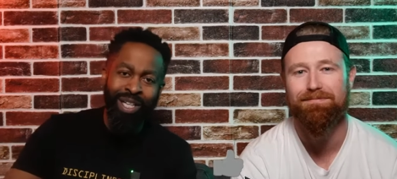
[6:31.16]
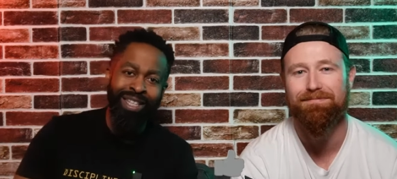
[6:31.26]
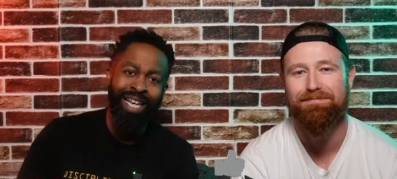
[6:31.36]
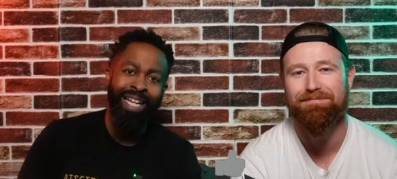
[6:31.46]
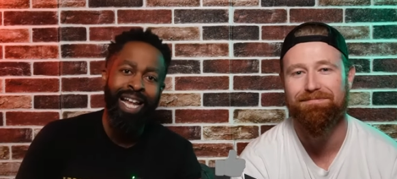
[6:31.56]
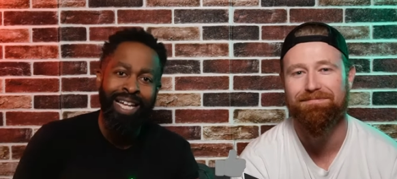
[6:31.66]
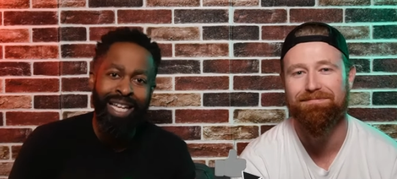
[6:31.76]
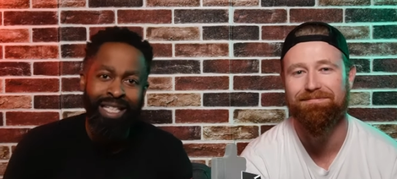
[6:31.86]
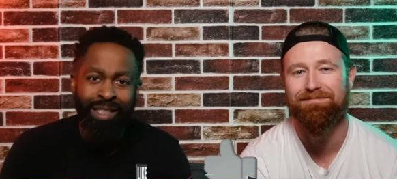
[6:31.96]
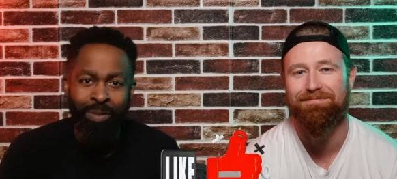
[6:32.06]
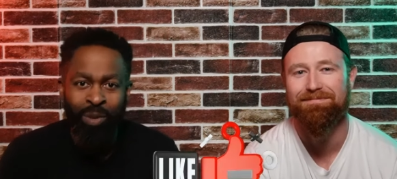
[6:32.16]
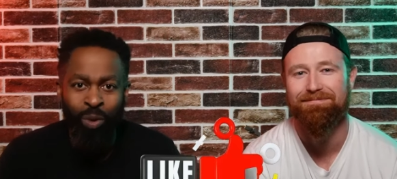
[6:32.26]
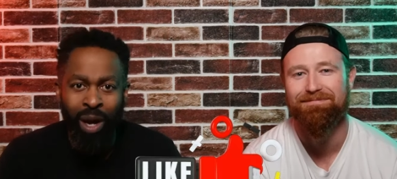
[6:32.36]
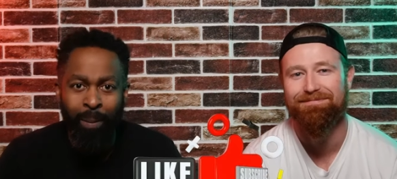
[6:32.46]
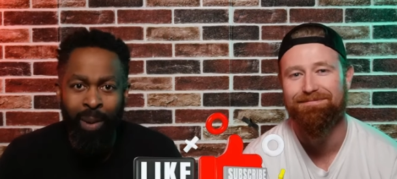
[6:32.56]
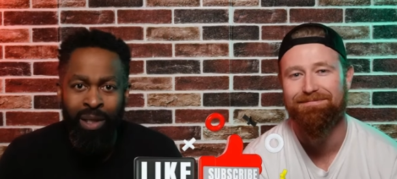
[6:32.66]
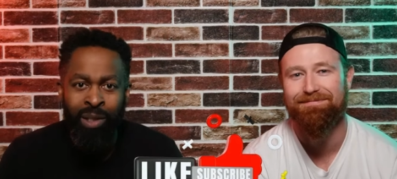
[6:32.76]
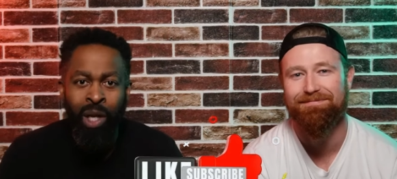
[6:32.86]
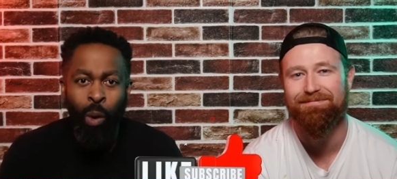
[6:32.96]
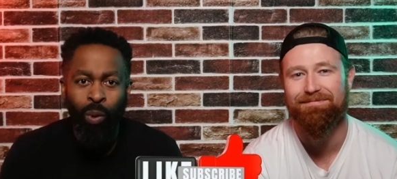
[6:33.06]
Speaker 1: hit that like and subscribe
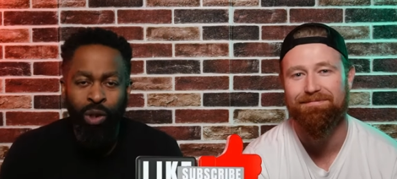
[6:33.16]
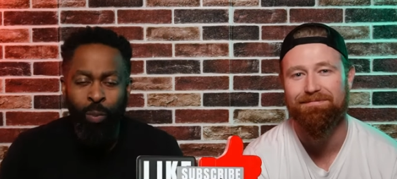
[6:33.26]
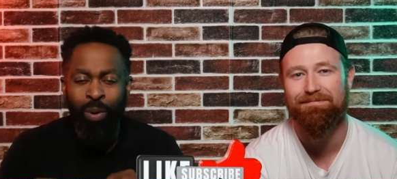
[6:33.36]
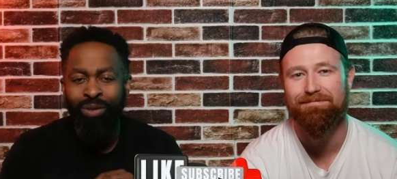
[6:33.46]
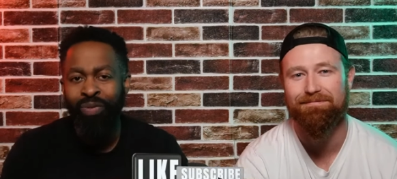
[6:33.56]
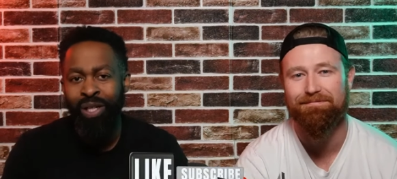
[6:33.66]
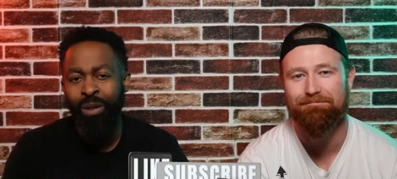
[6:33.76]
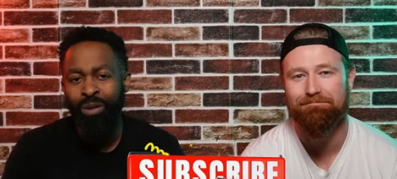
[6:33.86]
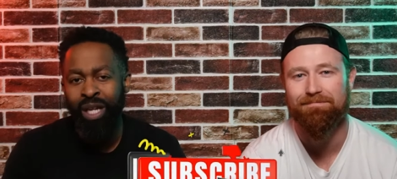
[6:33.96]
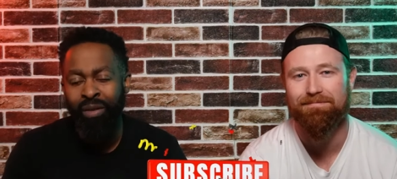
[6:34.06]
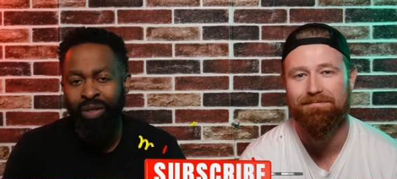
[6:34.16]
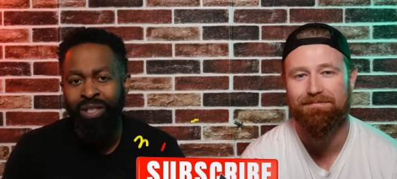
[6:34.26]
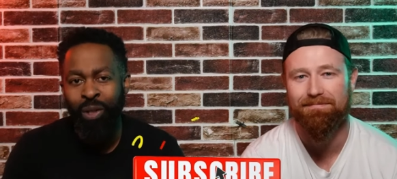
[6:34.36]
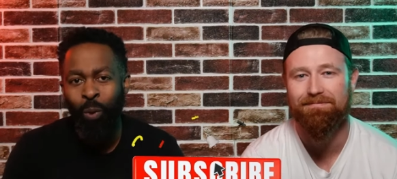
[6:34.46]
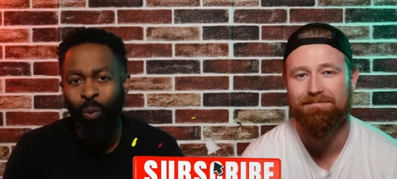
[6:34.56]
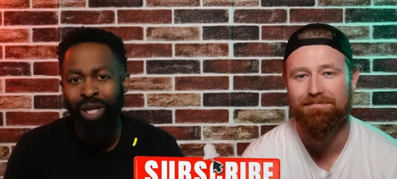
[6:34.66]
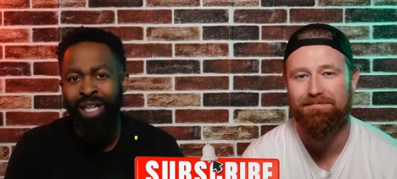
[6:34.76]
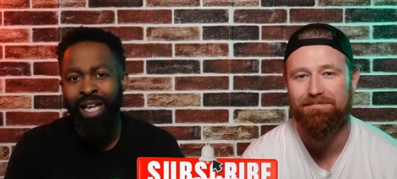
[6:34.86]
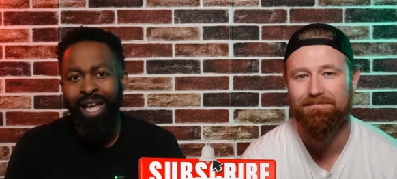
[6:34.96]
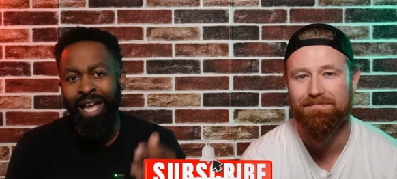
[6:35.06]
button. We do post videos every single week
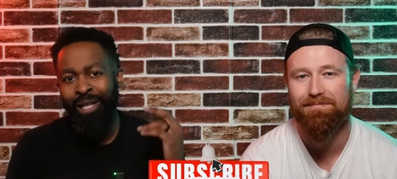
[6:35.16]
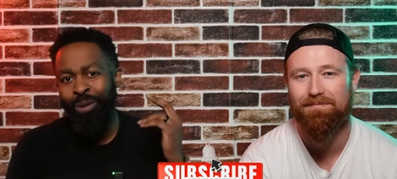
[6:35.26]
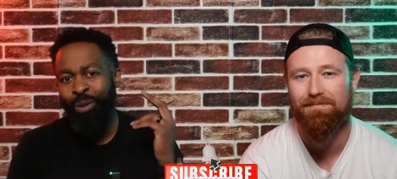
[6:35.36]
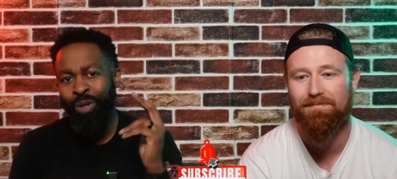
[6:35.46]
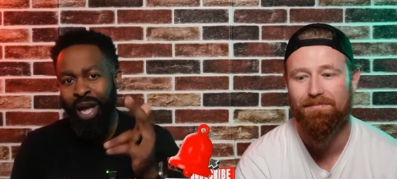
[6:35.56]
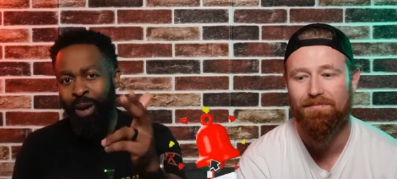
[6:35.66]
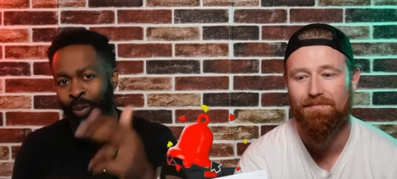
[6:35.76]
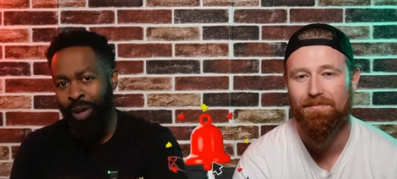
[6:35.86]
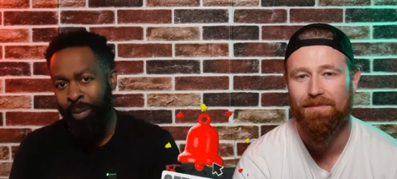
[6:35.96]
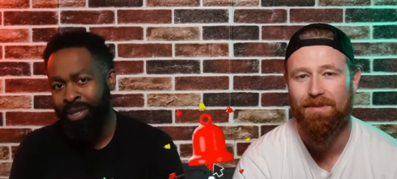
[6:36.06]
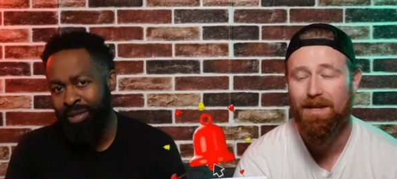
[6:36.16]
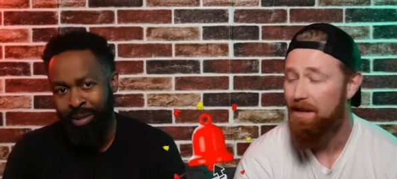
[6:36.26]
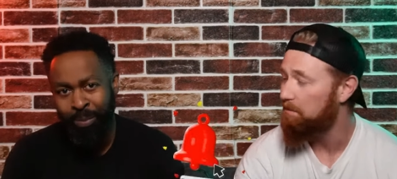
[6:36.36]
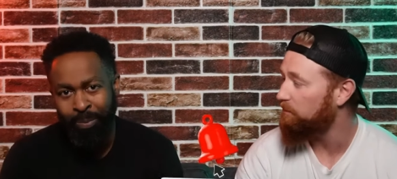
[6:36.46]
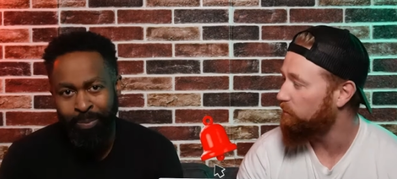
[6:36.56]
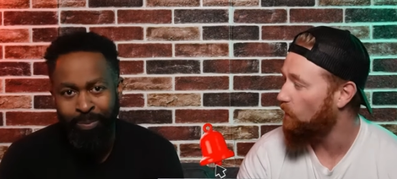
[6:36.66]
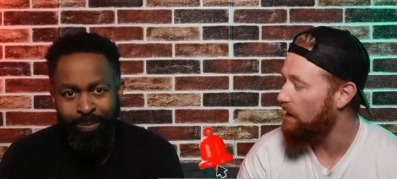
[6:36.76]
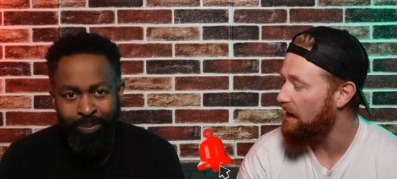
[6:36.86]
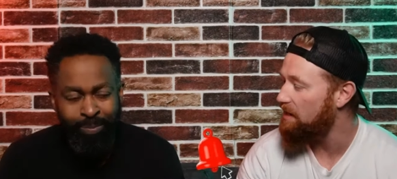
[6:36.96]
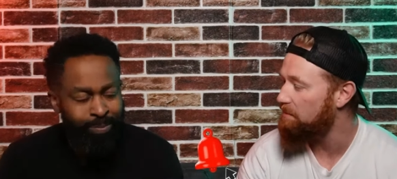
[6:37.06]
Speaker 2: and you do not want to miss them. Before
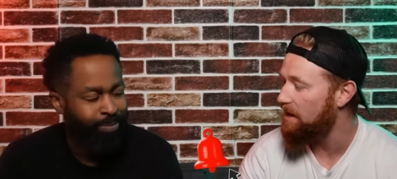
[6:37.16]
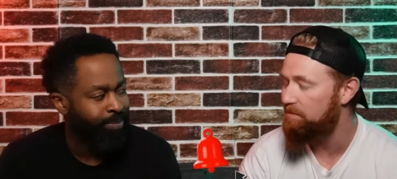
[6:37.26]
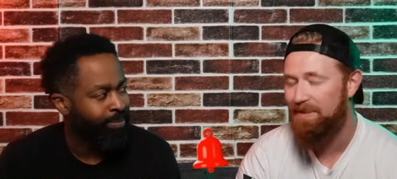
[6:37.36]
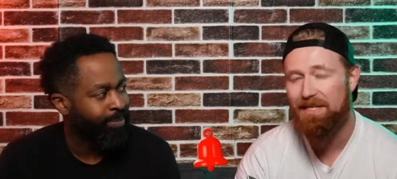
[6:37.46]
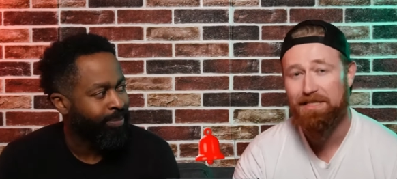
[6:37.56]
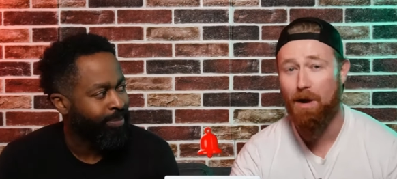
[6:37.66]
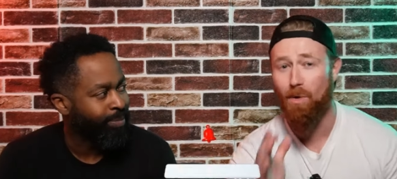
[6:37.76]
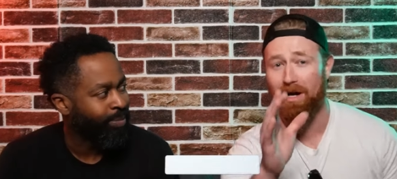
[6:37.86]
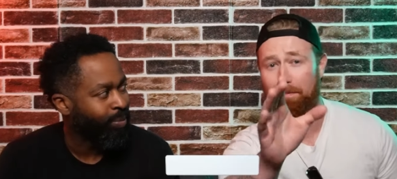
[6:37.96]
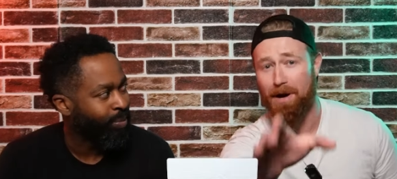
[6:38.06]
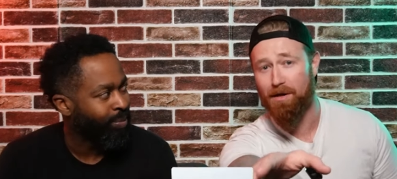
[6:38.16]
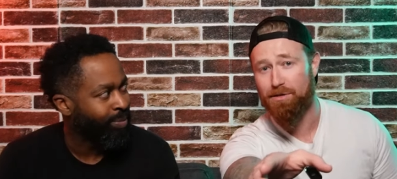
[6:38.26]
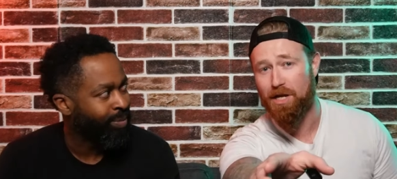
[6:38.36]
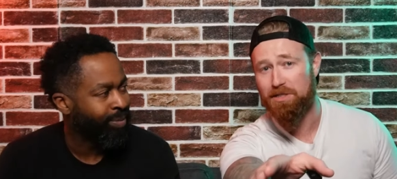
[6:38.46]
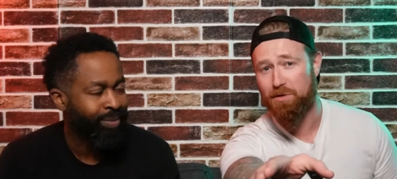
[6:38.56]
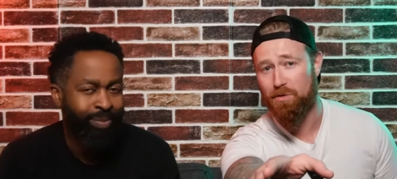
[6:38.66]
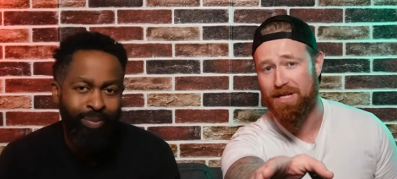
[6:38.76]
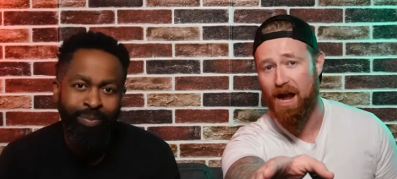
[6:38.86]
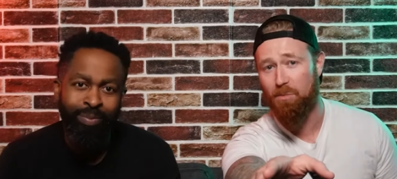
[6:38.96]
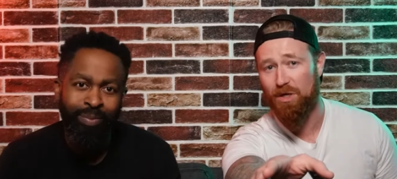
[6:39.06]
I end my piece, I want to apologize to those
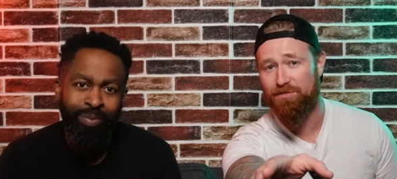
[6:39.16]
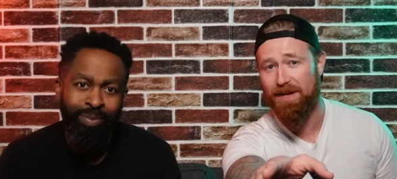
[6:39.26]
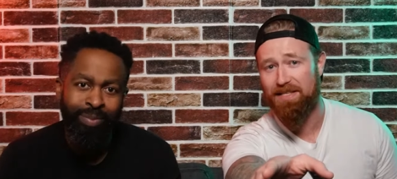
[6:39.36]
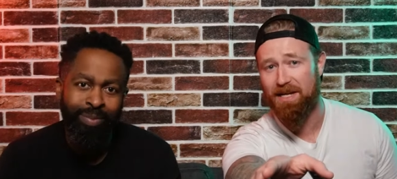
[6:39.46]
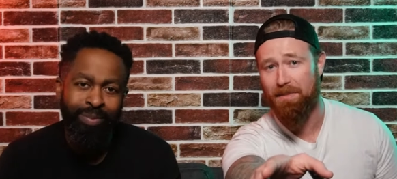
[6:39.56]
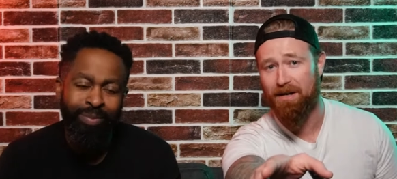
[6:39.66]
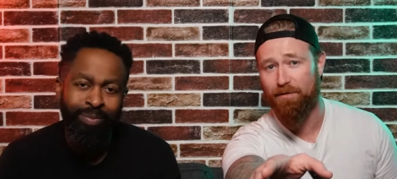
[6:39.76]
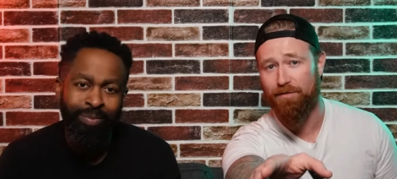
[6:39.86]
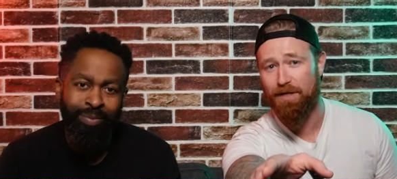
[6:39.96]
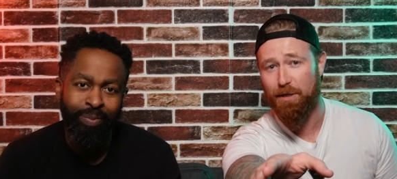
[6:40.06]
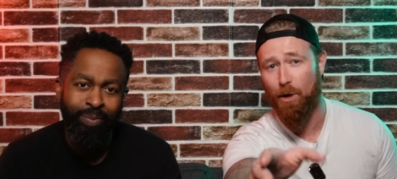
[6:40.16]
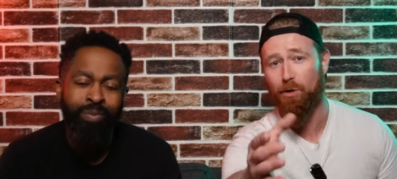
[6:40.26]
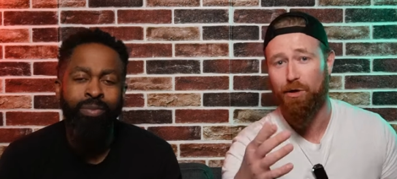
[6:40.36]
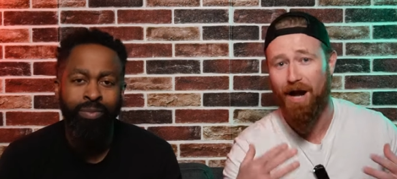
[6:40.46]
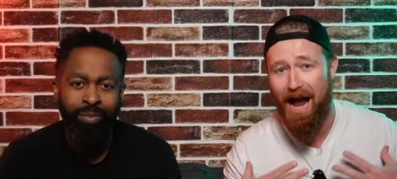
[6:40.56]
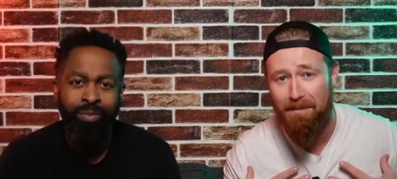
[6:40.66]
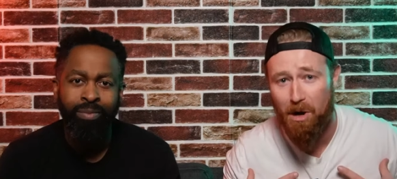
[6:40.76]
Cowboys fans I might have offended earlier. I am